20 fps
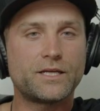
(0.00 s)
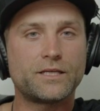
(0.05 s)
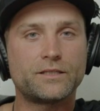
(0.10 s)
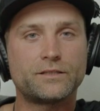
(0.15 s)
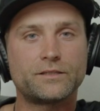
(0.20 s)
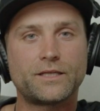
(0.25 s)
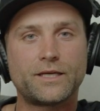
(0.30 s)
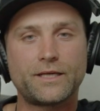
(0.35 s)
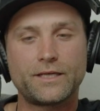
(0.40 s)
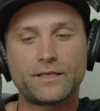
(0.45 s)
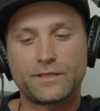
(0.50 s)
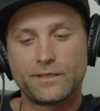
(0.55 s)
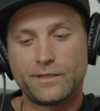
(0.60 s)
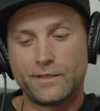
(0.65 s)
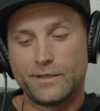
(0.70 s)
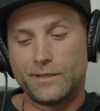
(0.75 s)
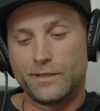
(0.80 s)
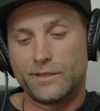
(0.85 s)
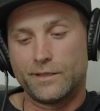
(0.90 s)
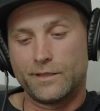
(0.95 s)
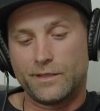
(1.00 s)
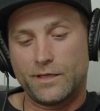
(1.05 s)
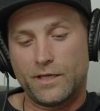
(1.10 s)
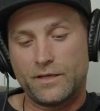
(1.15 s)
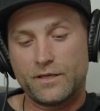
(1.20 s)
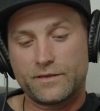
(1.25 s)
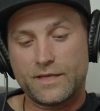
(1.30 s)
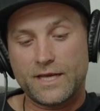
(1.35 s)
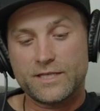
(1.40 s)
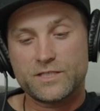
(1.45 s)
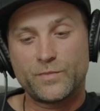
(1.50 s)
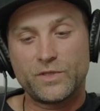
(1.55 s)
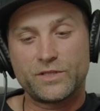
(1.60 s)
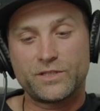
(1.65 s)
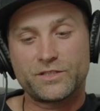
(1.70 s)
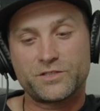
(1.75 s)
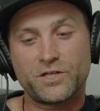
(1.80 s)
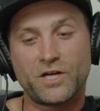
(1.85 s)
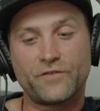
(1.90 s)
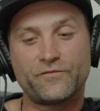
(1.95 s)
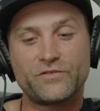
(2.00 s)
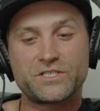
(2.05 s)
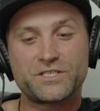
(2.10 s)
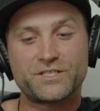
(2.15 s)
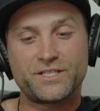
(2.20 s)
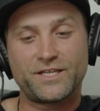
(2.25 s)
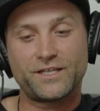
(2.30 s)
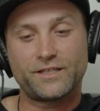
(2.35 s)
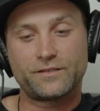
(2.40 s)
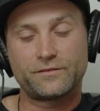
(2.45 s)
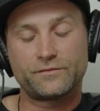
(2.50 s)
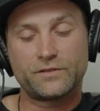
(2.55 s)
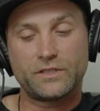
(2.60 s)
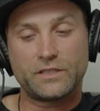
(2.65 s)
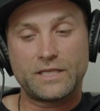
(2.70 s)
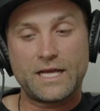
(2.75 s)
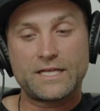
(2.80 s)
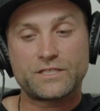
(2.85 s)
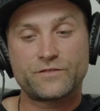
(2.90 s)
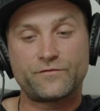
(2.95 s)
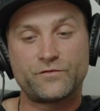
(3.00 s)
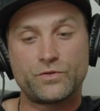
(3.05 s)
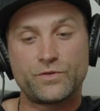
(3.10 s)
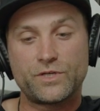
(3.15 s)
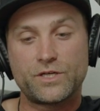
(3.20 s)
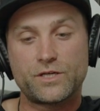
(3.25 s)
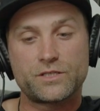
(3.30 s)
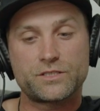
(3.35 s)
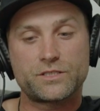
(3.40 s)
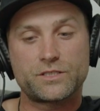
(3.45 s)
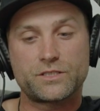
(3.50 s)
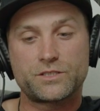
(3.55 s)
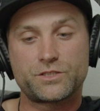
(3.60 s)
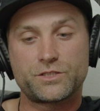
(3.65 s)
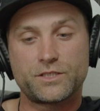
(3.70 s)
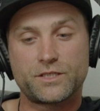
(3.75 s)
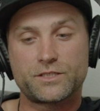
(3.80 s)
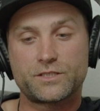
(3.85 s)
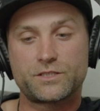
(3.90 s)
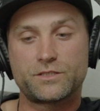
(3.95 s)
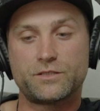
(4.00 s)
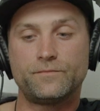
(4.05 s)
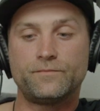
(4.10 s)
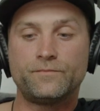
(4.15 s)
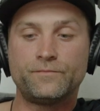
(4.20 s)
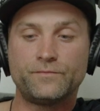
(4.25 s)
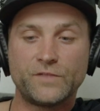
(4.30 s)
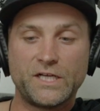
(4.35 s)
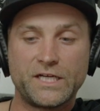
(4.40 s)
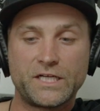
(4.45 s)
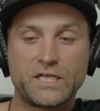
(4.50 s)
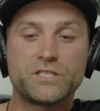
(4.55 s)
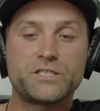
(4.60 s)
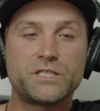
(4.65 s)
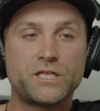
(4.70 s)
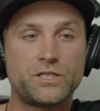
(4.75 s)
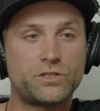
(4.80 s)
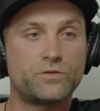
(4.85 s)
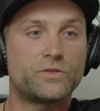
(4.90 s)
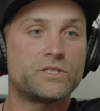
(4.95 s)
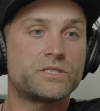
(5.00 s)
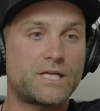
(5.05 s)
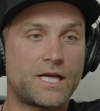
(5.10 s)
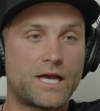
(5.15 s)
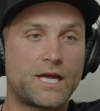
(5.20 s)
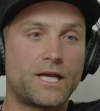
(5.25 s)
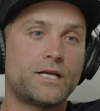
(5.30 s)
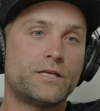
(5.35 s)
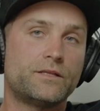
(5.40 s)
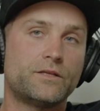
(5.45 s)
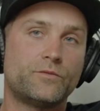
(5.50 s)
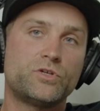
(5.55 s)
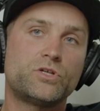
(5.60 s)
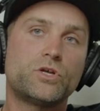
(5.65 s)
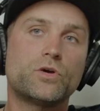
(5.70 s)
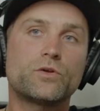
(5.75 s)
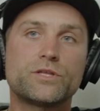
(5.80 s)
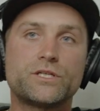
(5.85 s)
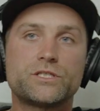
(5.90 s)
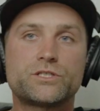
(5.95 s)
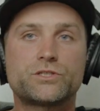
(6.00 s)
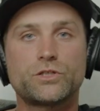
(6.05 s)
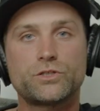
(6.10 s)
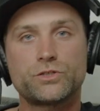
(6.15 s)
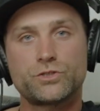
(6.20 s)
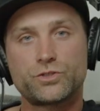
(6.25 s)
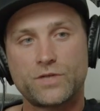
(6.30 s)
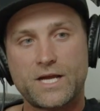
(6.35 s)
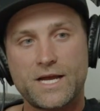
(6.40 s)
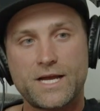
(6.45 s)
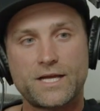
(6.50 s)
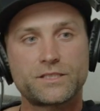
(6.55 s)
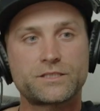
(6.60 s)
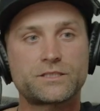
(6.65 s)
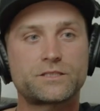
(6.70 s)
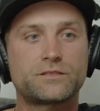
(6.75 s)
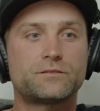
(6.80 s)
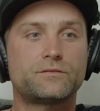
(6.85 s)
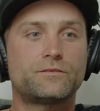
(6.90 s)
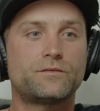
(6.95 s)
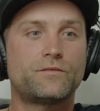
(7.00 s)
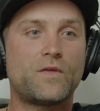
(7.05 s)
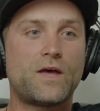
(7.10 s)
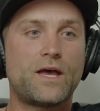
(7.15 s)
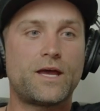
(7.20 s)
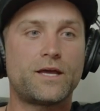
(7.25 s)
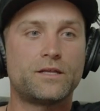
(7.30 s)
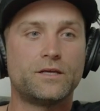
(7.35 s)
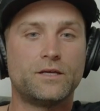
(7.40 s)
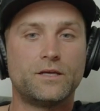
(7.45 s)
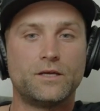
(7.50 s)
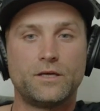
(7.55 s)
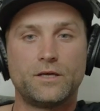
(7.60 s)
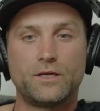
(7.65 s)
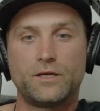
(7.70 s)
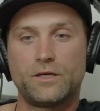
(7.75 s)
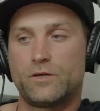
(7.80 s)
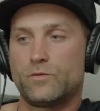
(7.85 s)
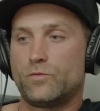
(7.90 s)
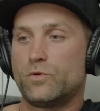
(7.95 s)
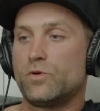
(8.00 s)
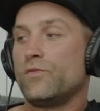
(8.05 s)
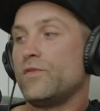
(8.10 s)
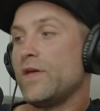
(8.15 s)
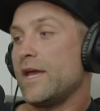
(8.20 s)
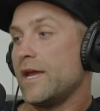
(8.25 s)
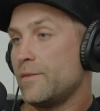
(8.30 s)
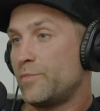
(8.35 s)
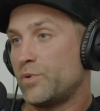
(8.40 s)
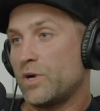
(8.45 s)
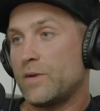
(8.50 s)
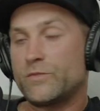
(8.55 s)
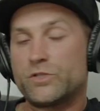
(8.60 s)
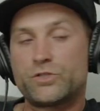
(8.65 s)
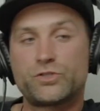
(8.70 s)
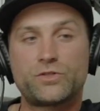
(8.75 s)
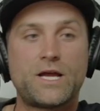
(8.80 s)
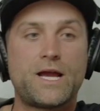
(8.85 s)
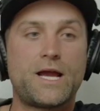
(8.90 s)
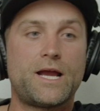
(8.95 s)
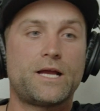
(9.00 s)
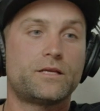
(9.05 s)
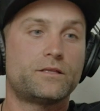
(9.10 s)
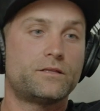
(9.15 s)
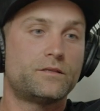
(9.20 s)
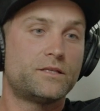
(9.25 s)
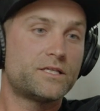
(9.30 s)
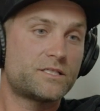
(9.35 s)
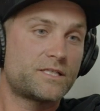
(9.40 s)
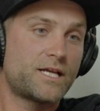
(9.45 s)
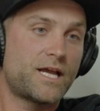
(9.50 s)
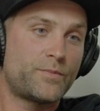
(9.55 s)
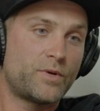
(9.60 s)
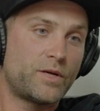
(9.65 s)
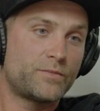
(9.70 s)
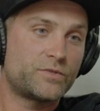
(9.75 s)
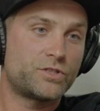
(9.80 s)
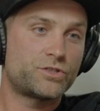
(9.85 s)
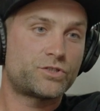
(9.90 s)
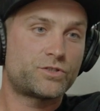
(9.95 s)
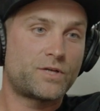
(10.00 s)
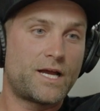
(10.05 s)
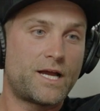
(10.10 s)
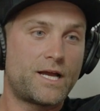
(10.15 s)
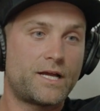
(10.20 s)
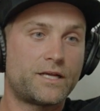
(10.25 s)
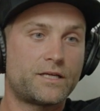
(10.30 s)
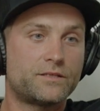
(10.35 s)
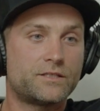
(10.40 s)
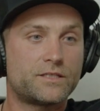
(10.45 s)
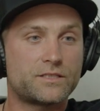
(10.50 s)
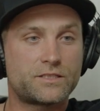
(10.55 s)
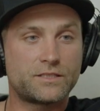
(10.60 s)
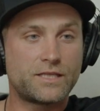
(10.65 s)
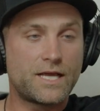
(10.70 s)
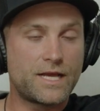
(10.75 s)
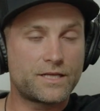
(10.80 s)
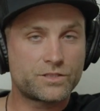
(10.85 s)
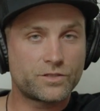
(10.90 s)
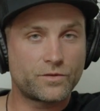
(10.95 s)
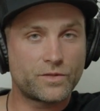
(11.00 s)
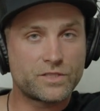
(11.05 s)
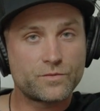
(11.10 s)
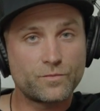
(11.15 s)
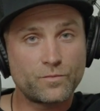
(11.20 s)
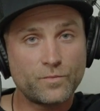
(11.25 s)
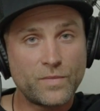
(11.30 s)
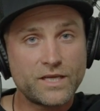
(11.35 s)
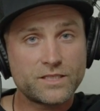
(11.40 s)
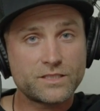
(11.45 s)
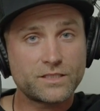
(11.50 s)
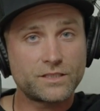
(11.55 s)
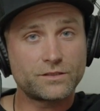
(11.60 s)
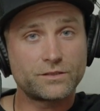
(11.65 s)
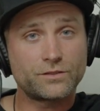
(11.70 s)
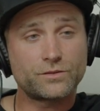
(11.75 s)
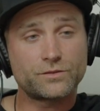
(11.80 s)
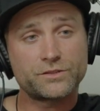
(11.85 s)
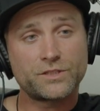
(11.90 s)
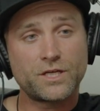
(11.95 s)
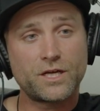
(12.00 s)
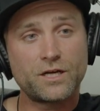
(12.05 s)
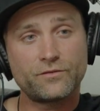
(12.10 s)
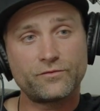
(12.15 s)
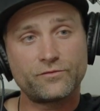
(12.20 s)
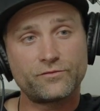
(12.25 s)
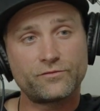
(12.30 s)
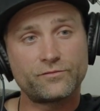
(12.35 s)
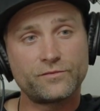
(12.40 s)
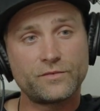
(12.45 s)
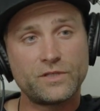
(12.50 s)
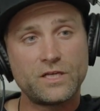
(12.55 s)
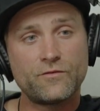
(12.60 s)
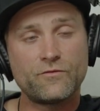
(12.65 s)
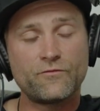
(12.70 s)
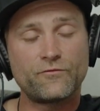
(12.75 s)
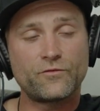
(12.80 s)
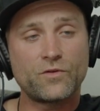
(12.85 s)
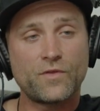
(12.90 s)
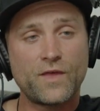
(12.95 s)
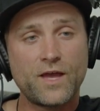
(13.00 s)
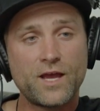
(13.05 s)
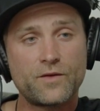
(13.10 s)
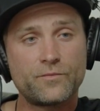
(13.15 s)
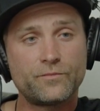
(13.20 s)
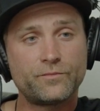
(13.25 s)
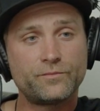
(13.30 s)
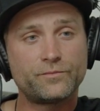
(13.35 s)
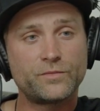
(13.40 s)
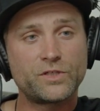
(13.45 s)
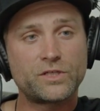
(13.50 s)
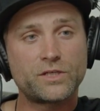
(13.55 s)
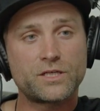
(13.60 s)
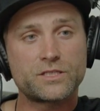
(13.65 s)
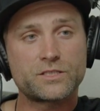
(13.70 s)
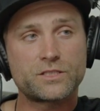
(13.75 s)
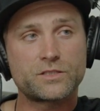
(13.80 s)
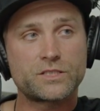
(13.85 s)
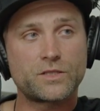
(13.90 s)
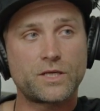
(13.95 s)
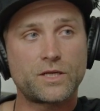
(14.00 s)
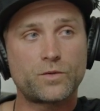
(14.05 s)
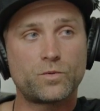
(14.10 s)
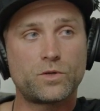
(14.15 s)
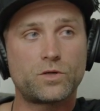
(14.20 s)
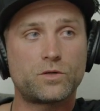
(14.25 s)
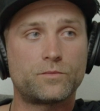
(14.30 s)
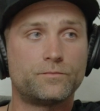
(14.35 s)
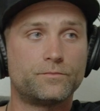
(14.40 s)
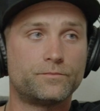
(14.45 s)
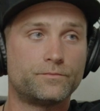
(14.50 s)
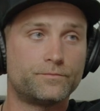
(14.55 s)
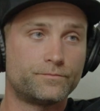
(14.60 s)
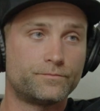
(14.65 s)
it. And like, I think that's been the toughest thing the last few years is just a continuous guy. And then we go to these certain tracks that, well, they prep the track and this guy preps the track and this and that. So it makes it a little tough even for them because it's like, well,